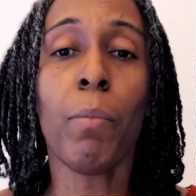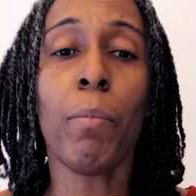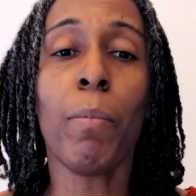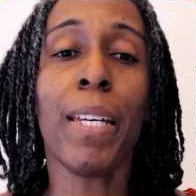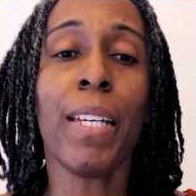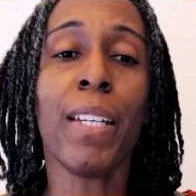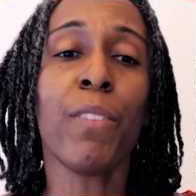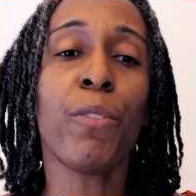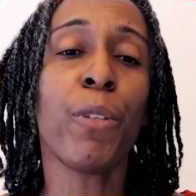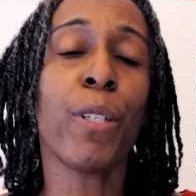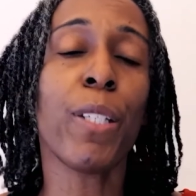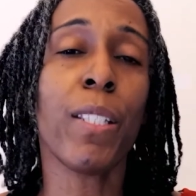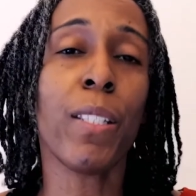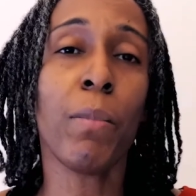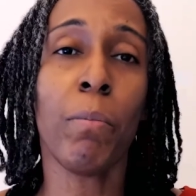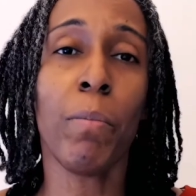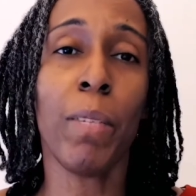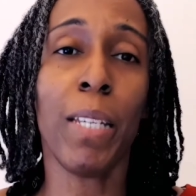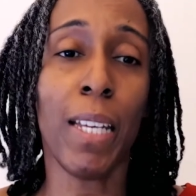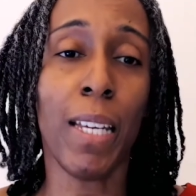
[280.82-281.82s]
The main
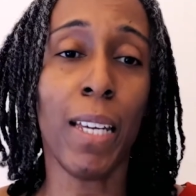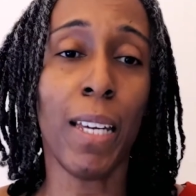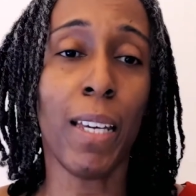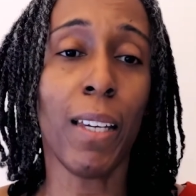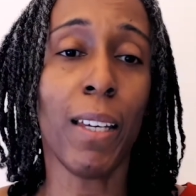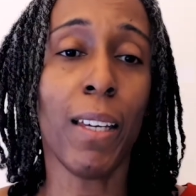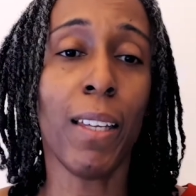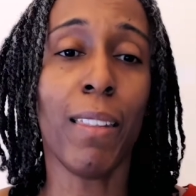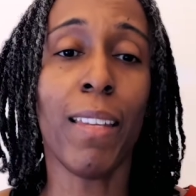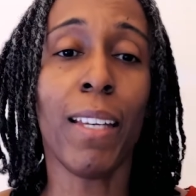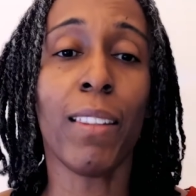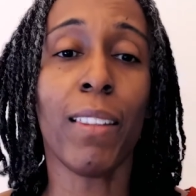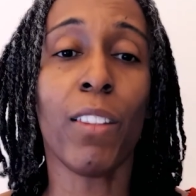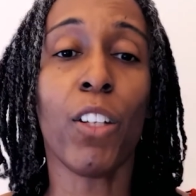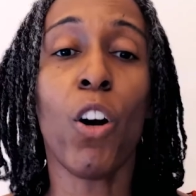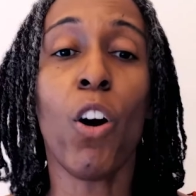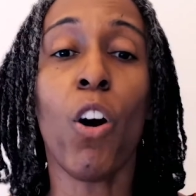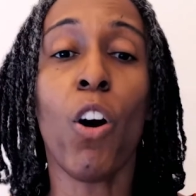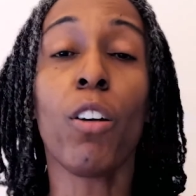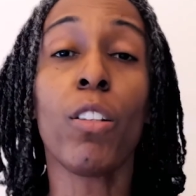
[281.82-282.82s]
reason being that
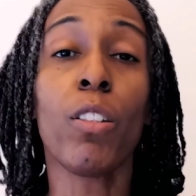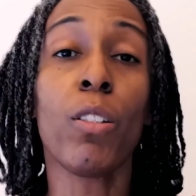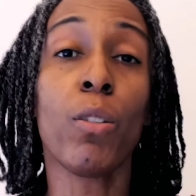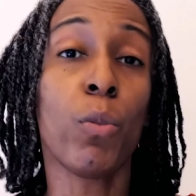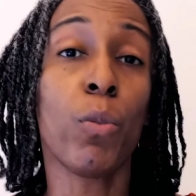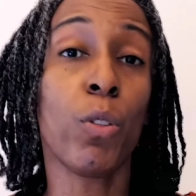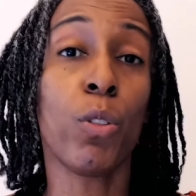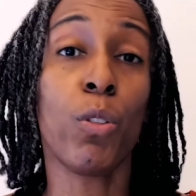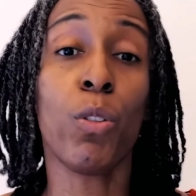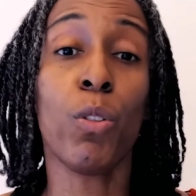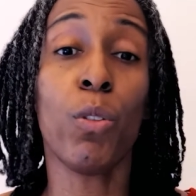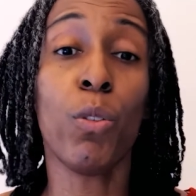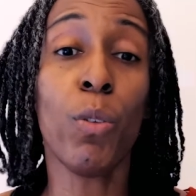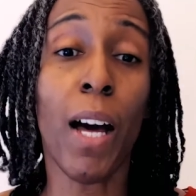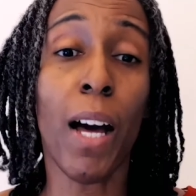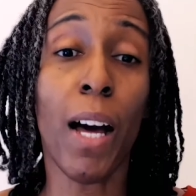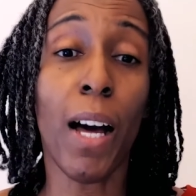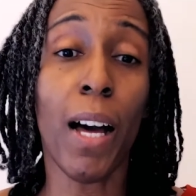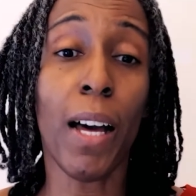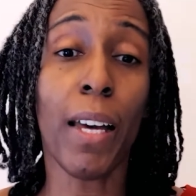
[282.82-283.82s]
the cost was too
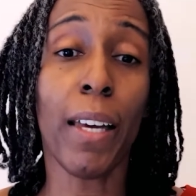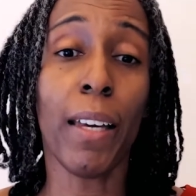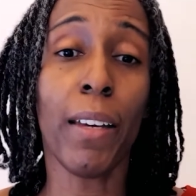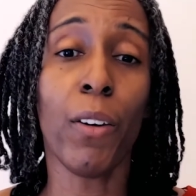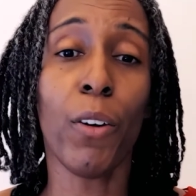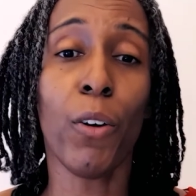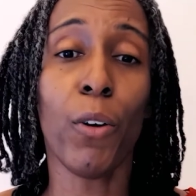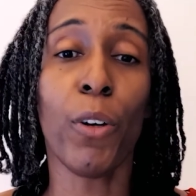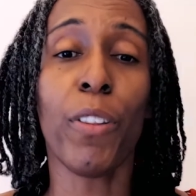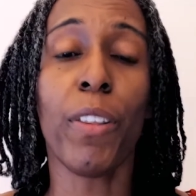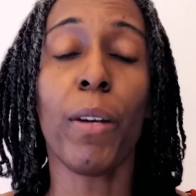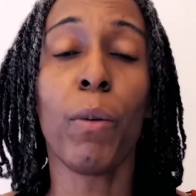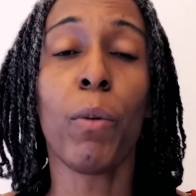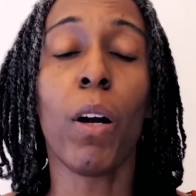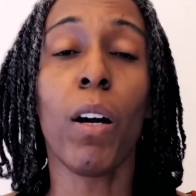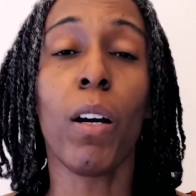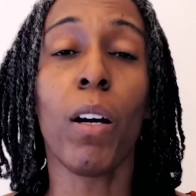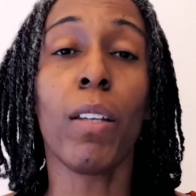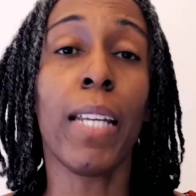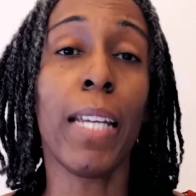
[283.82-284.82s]
high or they
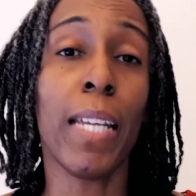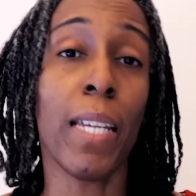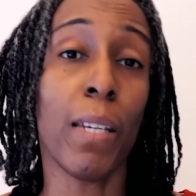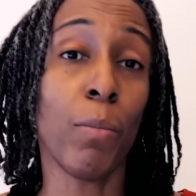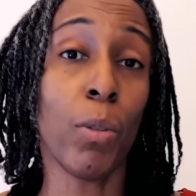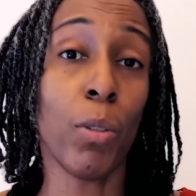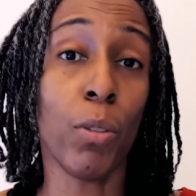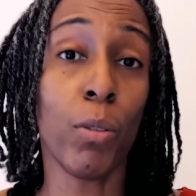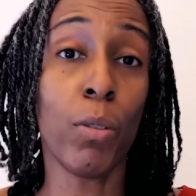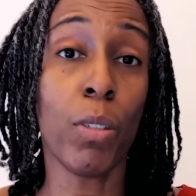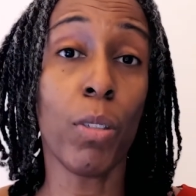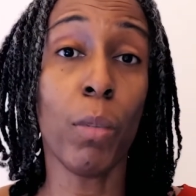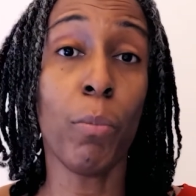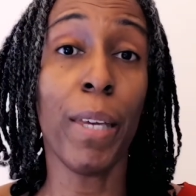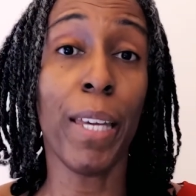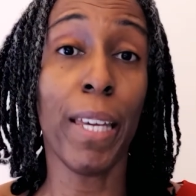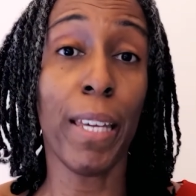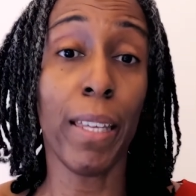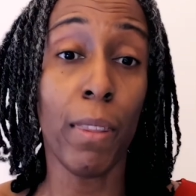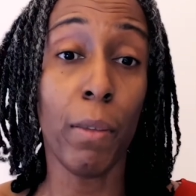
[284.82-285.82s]
were unable to
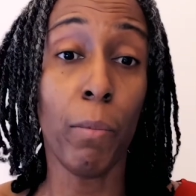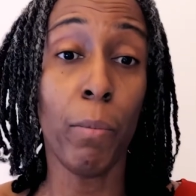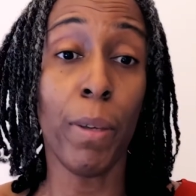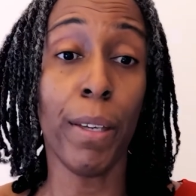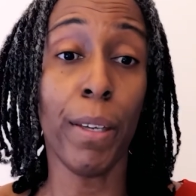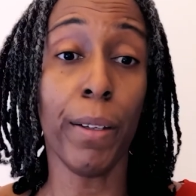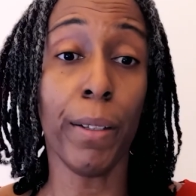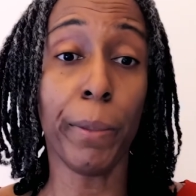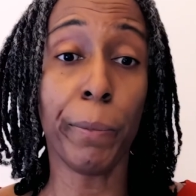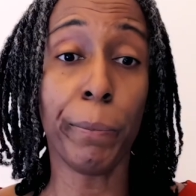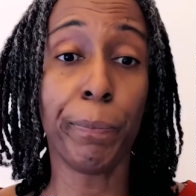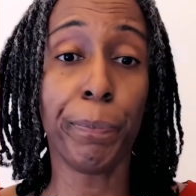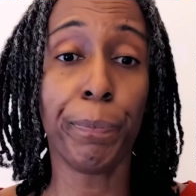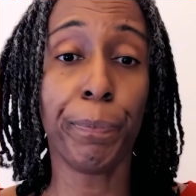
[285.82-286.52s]
pay the bill.